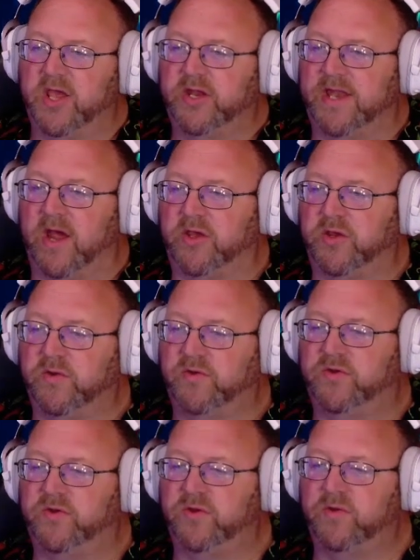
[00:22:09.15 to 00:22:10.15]
Now you
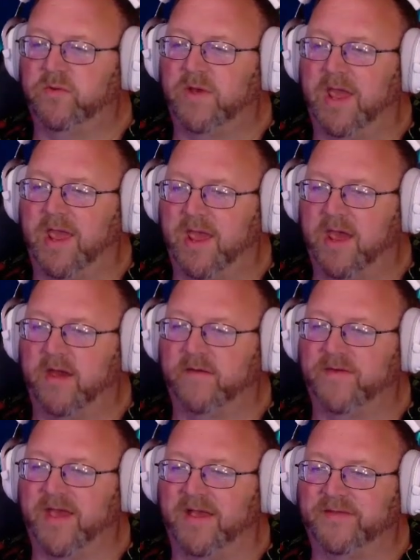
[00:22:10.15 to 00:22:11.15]
do have
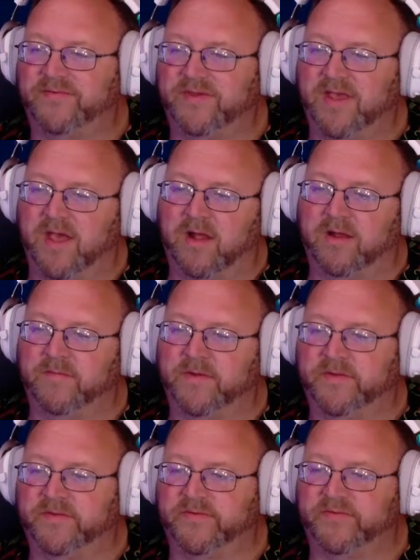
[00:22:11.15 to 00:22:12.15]
SE
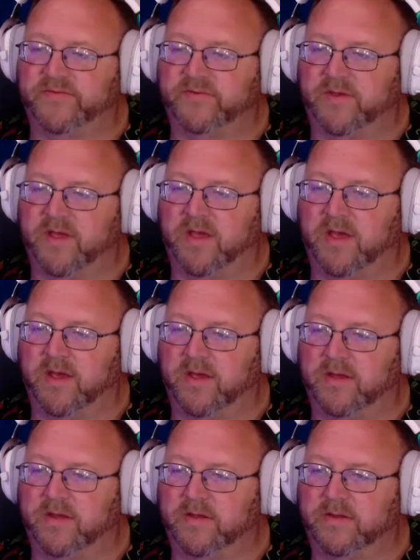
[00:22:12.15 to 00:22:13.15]
Elements
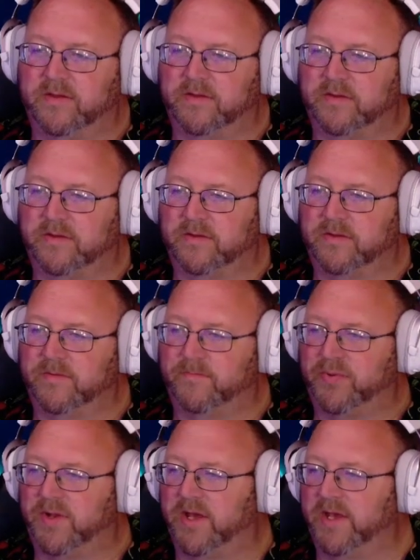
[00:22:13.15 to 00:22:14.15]

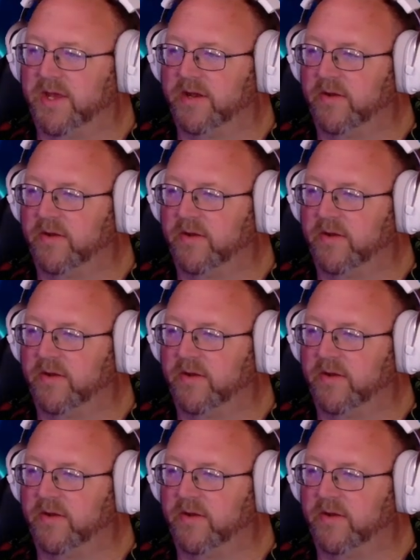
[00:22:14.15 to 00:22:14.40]
plugin.